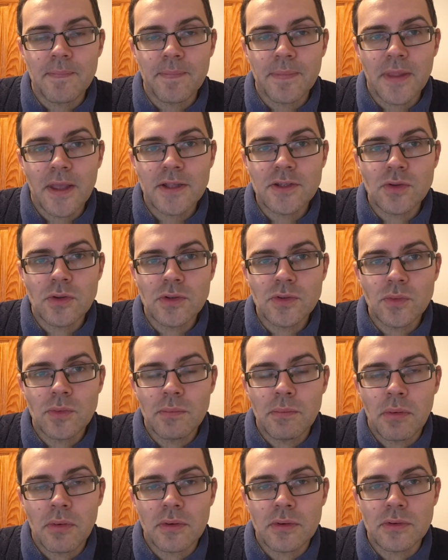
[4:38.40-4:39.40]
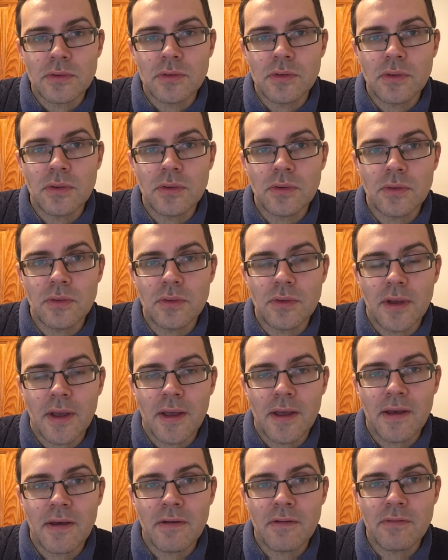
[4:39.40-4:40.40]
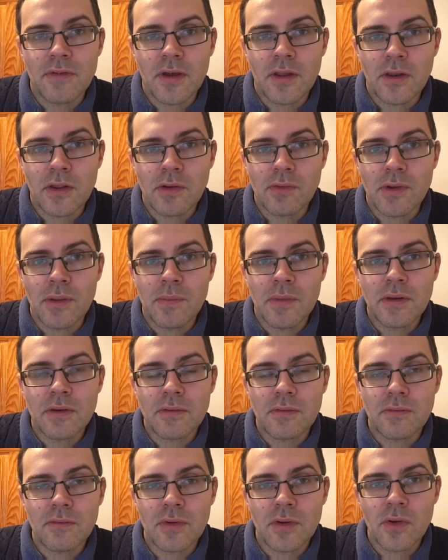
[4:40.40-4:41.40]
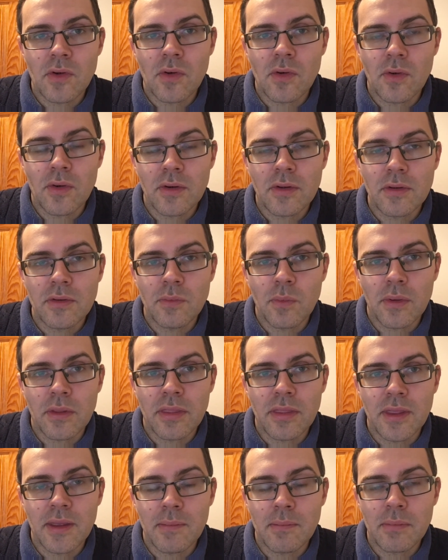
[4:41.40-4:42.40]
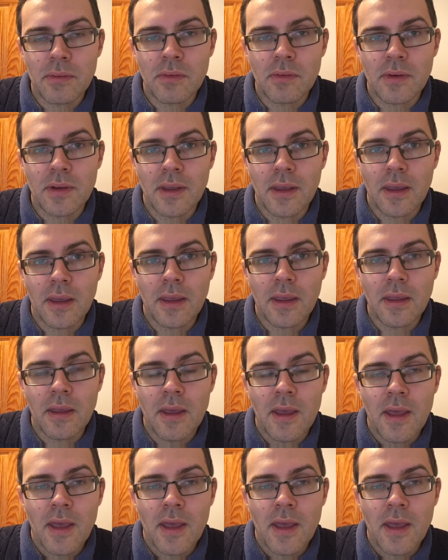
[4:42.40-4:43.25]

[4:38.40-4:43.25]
It's also important to have an agreement recorded with the employee.